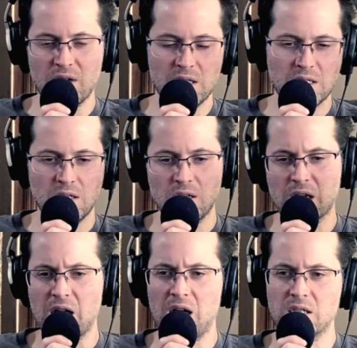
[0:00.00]
It's in your
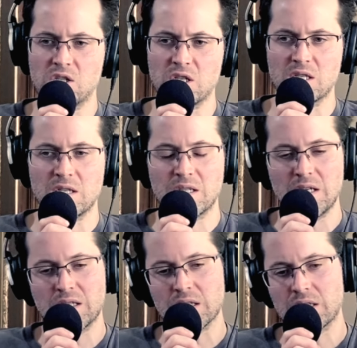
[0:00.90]
consciousness.
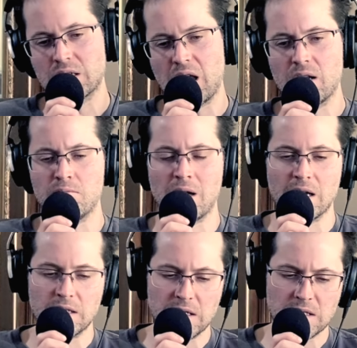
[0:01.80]
It's a state of
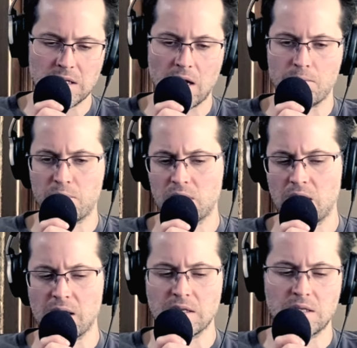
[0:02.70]
mind. It's not a
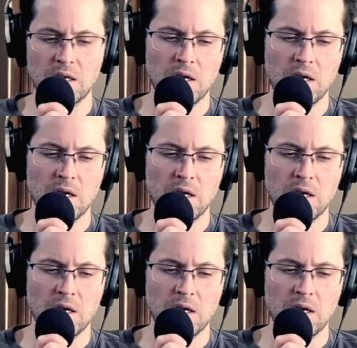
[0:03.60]
place.